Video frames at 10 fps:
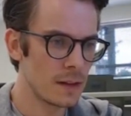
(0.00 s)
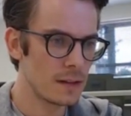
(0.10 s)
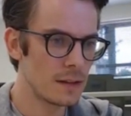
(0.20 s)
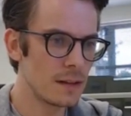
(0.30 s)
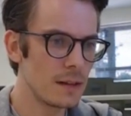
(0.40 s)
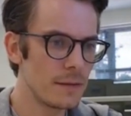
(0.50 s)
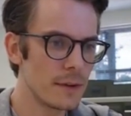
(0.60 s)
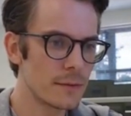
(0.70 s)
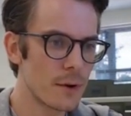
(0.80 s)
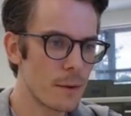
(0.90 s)
into the
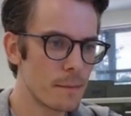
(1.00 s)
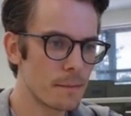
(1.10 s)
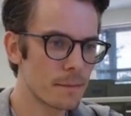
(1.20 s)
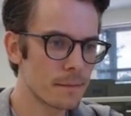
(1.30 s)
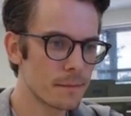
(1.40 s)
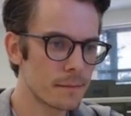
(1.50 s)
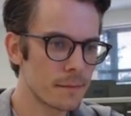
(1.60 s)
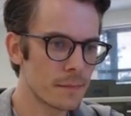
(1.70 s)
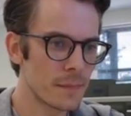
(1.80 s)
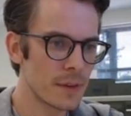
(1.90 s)
living room,
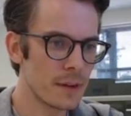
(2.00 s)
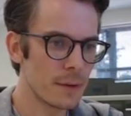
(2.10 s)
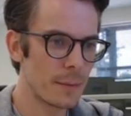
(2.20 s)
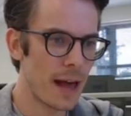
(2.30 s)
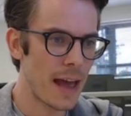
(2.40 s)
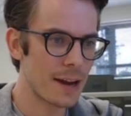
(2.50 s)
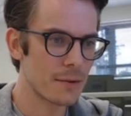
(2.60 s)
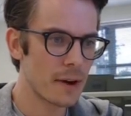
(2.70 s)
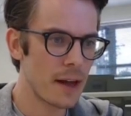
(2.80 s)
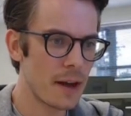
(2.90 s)
you can pan
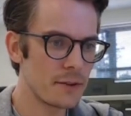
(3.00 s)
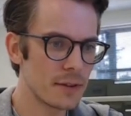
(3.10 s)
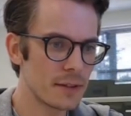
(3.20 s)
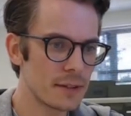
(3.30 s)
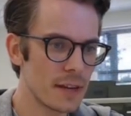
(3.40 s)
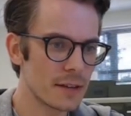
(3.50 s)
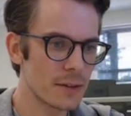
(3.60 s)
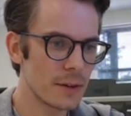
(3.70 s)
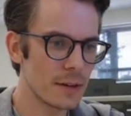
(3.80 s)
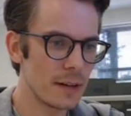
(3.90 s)
around, you can see it's
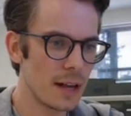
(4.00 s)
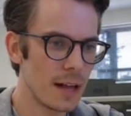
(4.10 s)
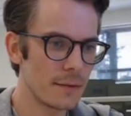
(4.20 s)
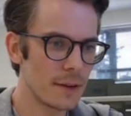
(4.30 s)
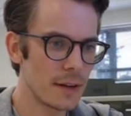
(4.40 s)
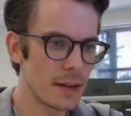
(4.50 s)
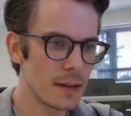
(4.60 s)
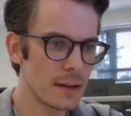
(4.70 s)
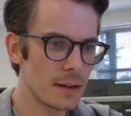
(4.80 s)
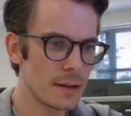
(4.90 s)
got a lovely